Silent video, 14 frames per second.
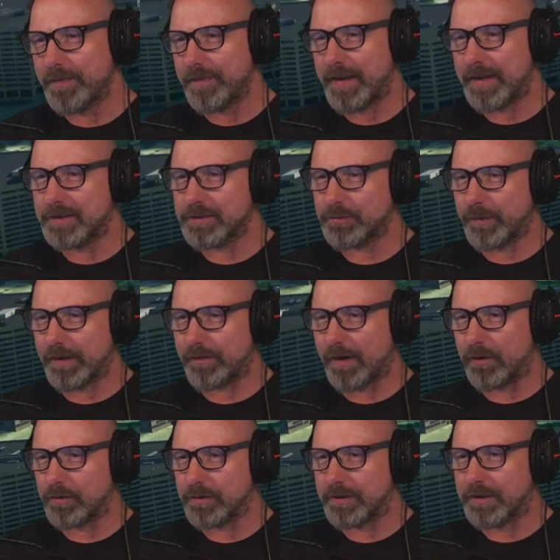That is where
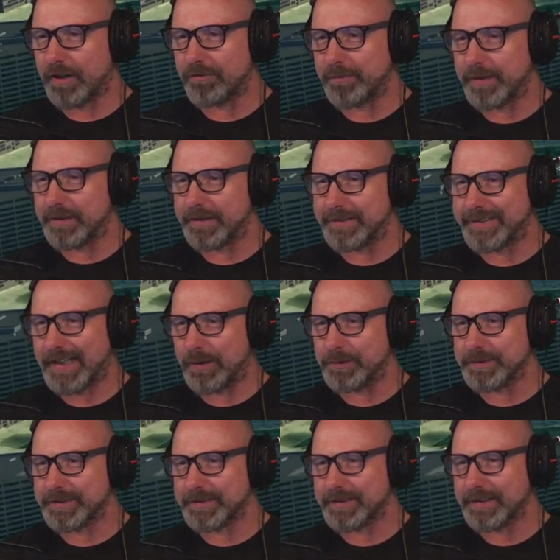our government is
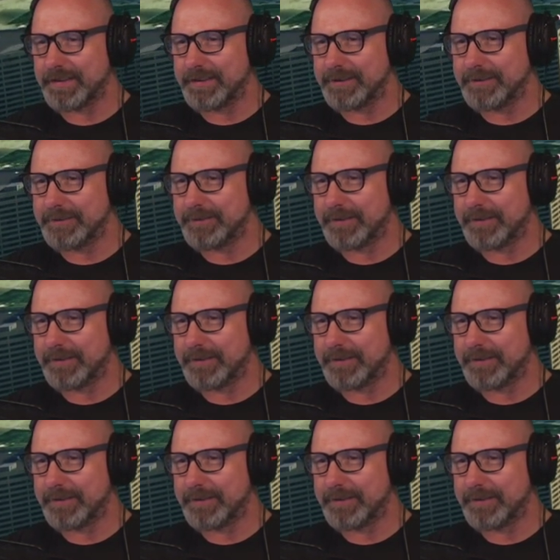housing.